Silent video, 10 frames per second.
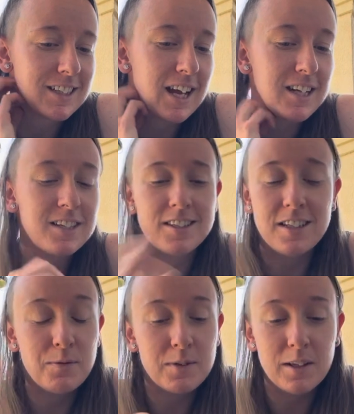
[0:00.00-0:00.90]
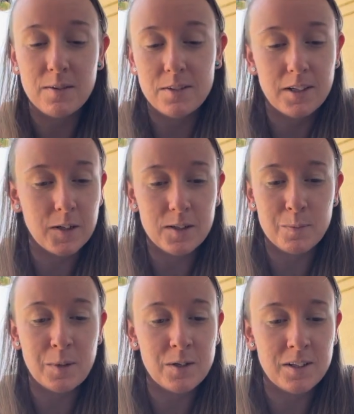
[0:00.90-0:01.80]
Uh, Steve's Love Tarot has
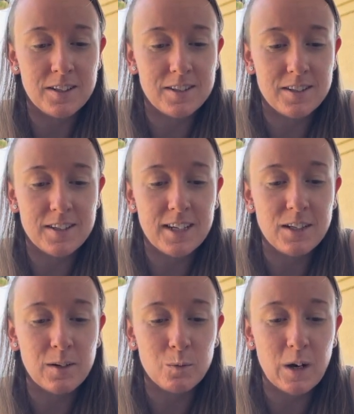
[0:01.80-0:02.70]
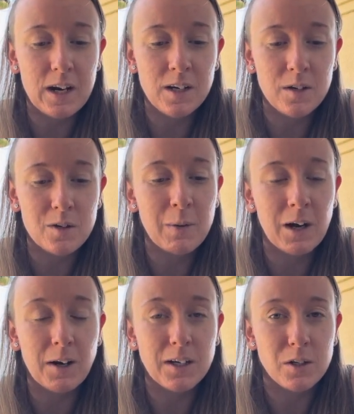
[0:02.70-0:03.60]
mentioned this. It's like an arranged
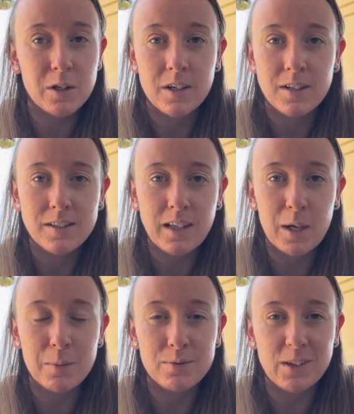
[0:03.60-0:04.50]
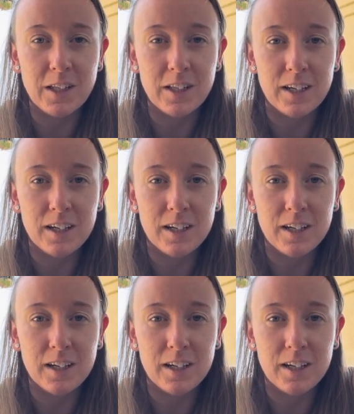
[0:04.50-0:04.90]
marriage type of feeling